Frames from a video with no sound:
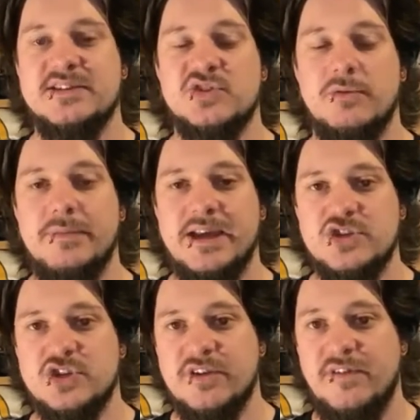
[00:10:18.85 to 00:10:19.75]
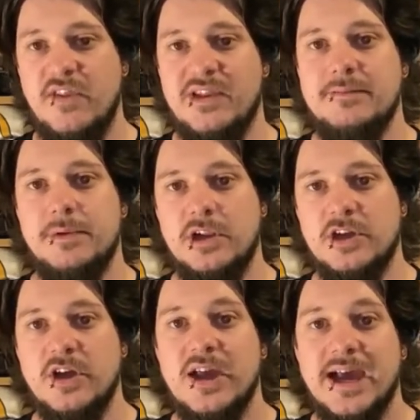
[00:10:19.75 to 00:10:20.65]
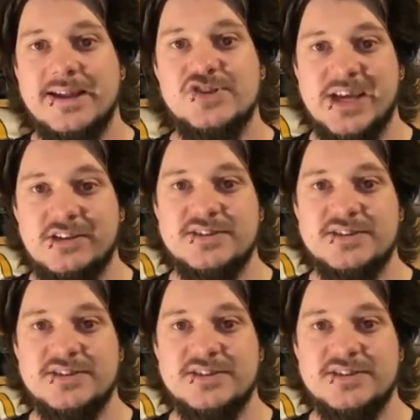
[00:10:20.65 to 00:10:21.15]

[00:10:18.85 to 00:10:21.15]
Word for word: So make sure you follow the link below and check